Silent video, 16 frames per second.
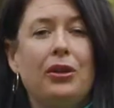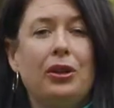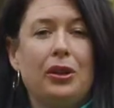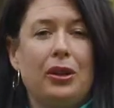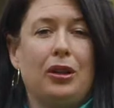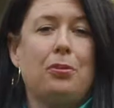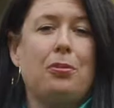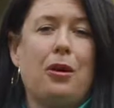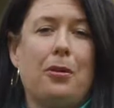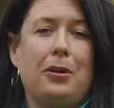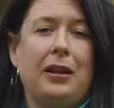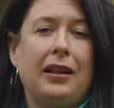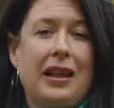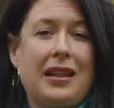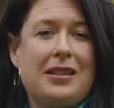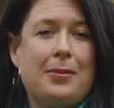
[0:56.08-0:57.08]
a look at a
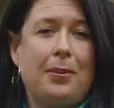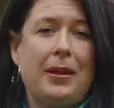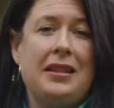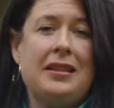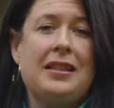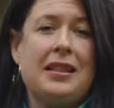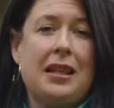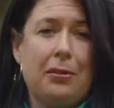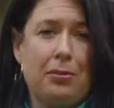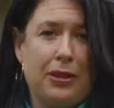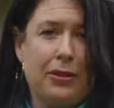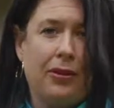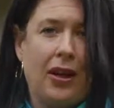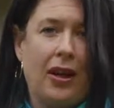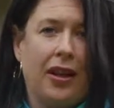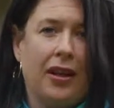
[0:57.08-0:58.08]
property that's been
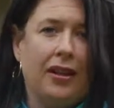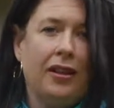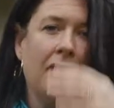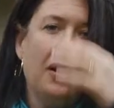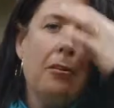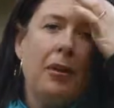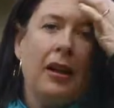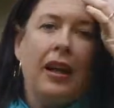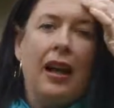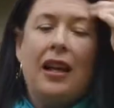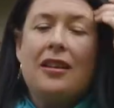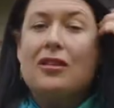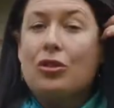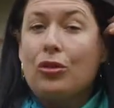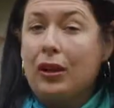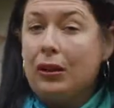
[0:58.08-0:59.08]
subdivided, but it
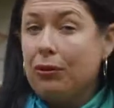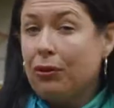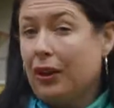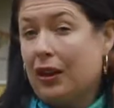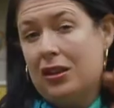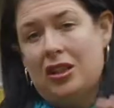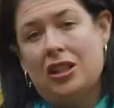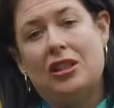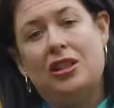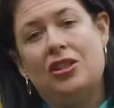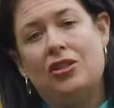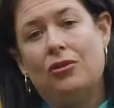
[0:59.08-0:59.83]
has street frontage.